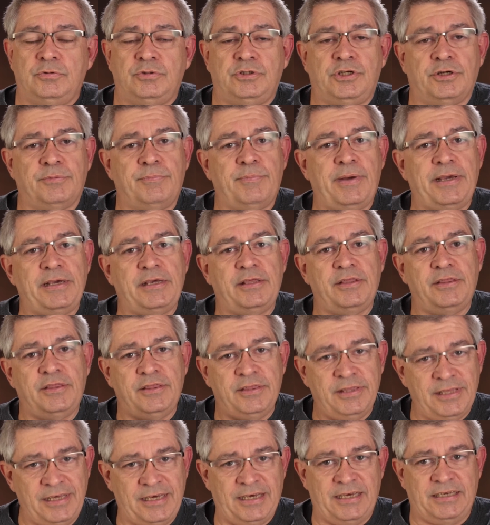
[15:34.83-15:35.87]
to make
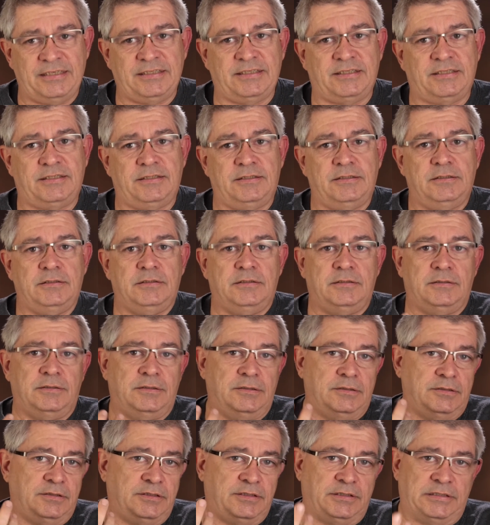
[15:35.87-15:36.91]
this
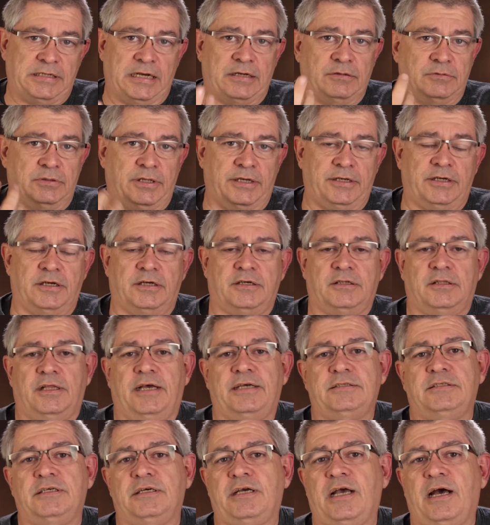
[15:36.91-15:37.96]
sound like a
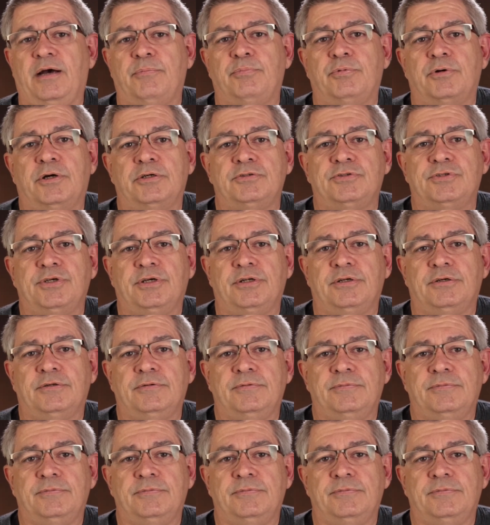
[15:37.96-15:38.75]
classic opera singer.